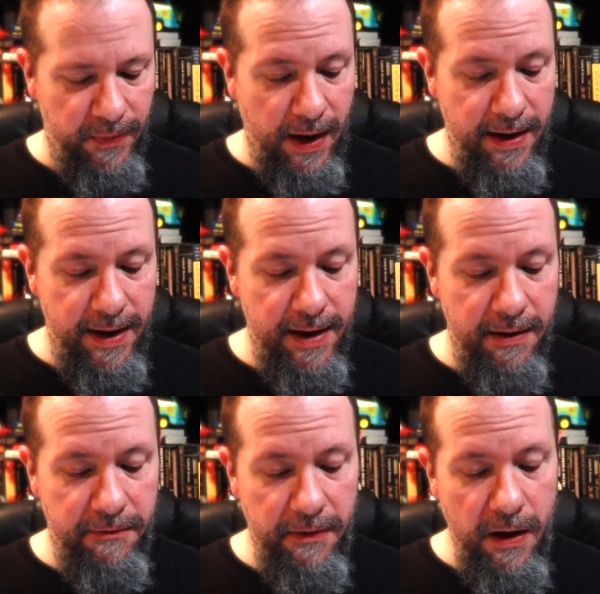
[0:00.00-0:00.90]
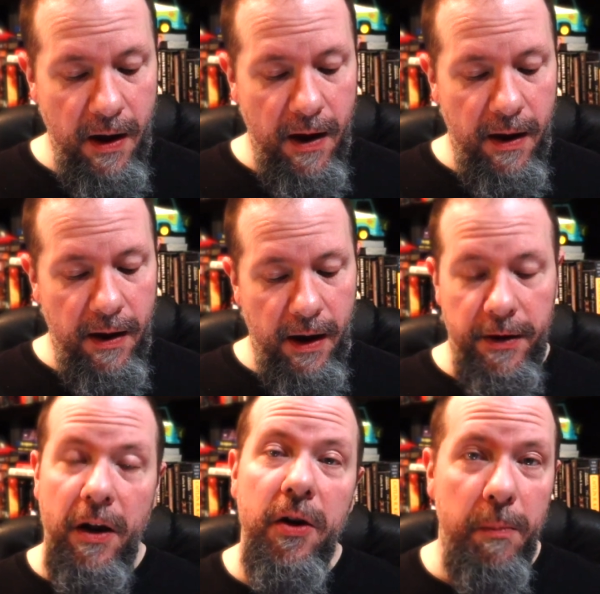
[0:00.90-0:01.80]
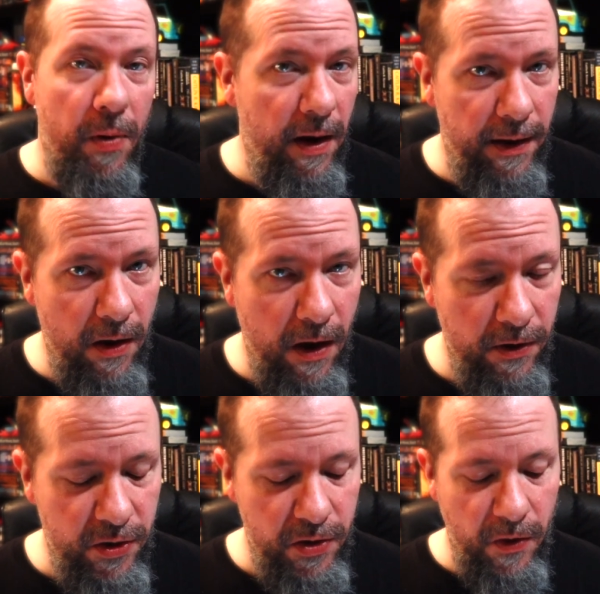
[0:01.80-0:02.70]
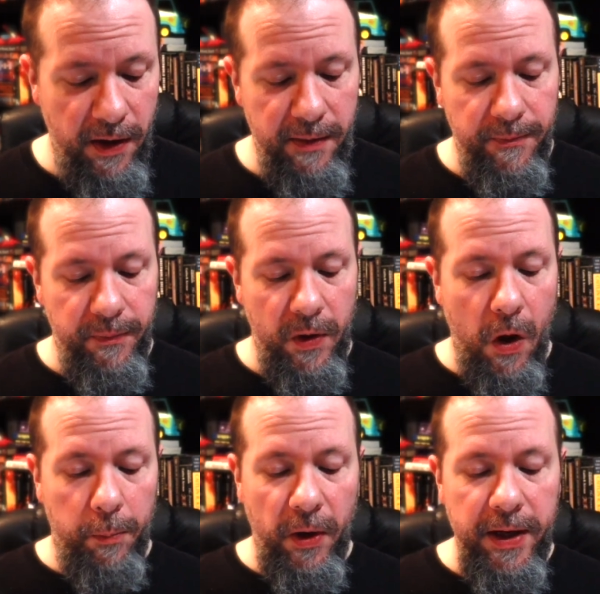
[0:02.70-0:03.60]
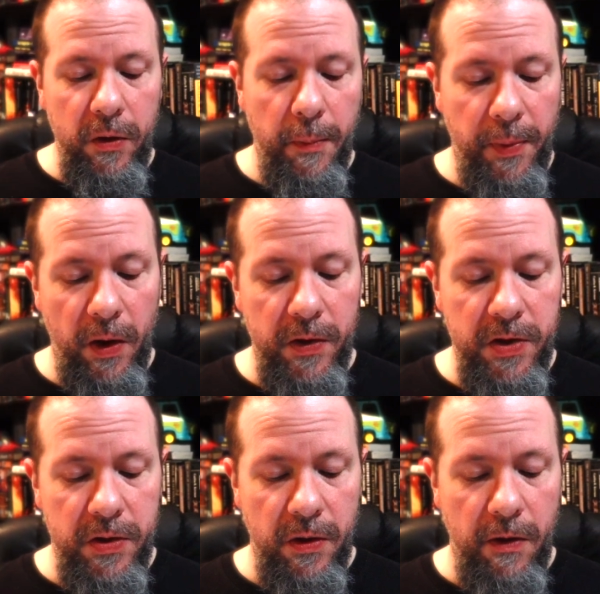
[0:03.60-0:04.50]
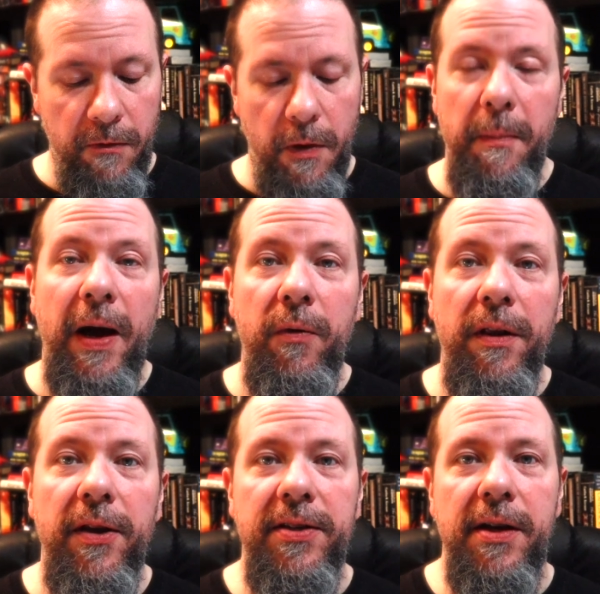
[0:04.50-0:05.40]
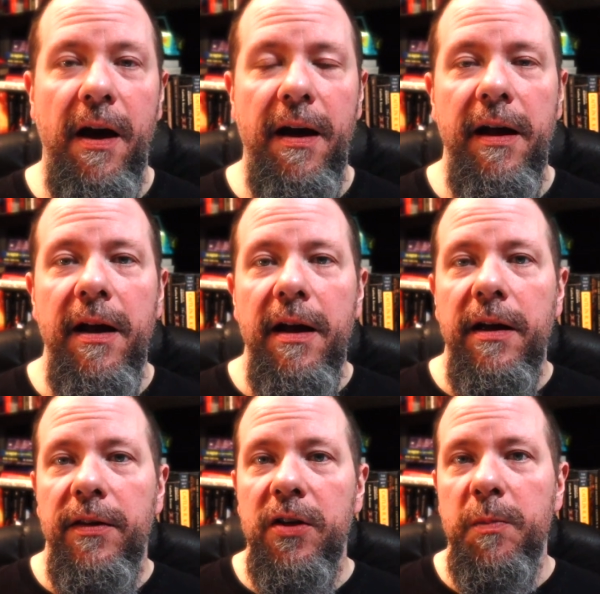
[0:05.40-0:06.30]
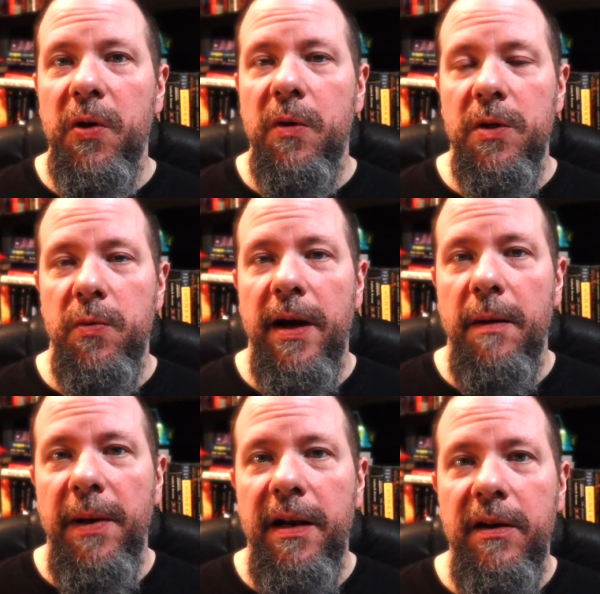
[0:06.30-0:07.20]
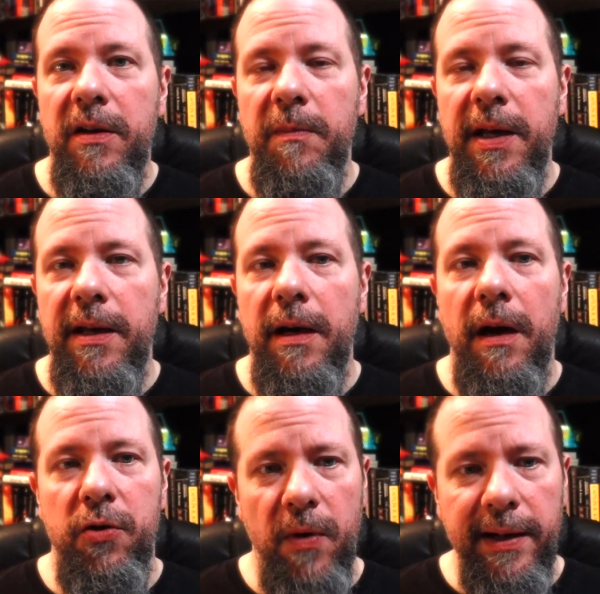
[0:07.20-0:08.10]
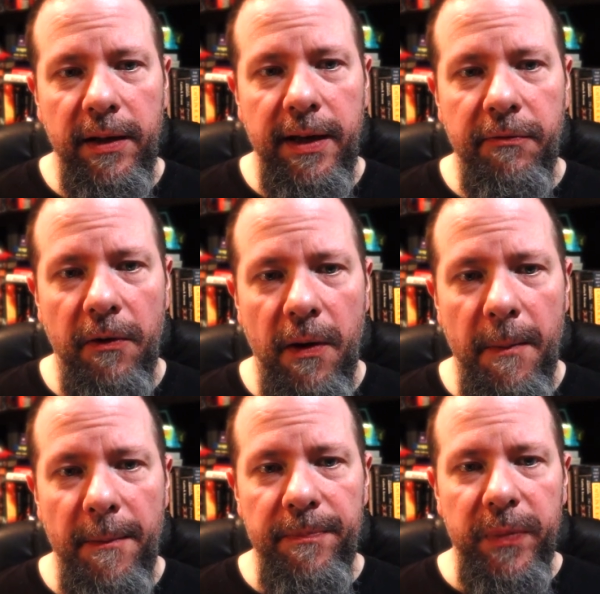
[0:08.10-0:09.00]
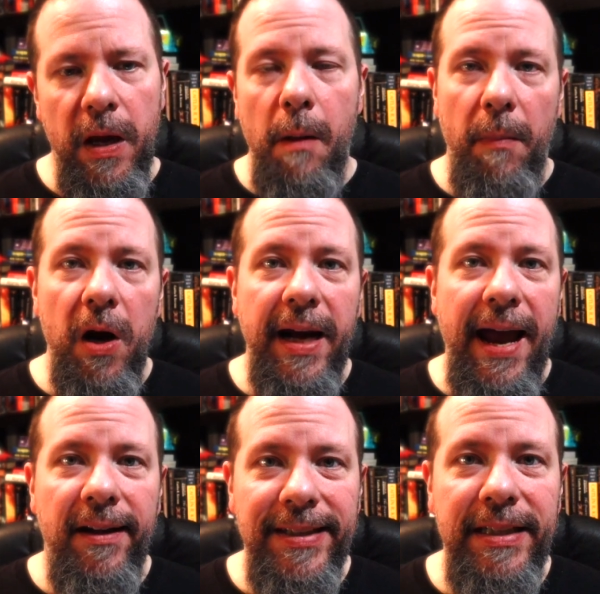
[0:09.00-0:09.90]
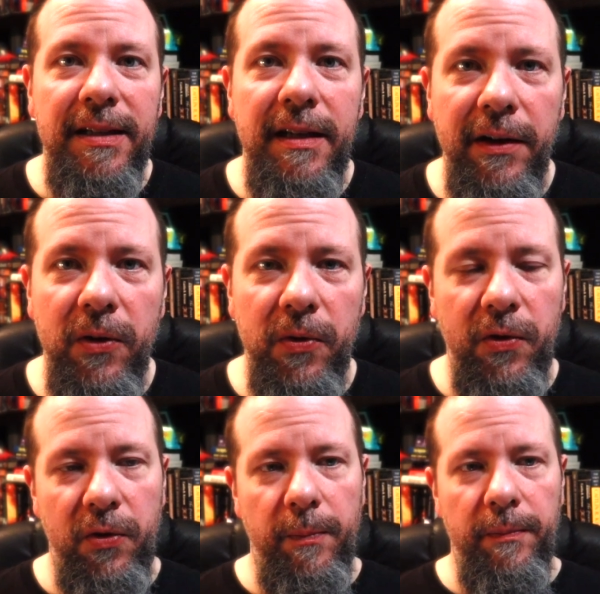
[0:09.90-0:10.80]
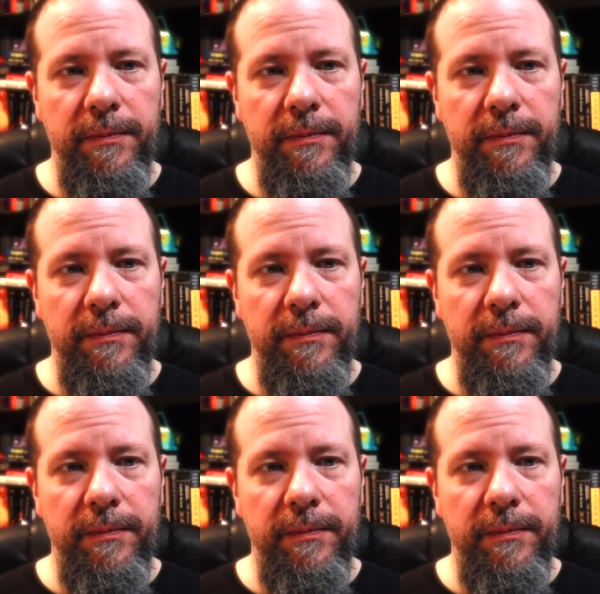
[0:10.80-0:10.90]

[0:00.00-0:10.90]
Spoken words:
I have another Brian Hodge story. I'll bring you The Birds from Out of the Sky. This book was recommended to me directly from Mark Allen Gunnels.